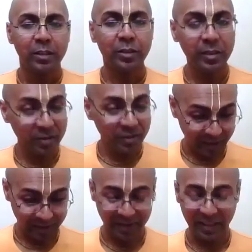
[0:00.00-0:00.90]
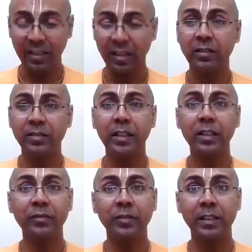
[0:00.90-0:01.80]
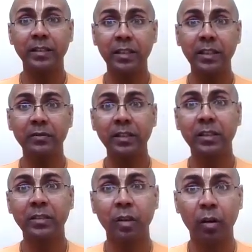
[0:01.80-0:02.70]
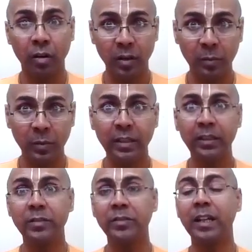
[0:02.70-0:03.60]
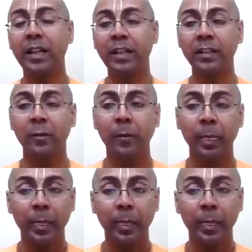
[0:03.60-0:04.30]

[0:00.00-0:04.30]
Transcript: She is dressing herself nicely with ornaments, and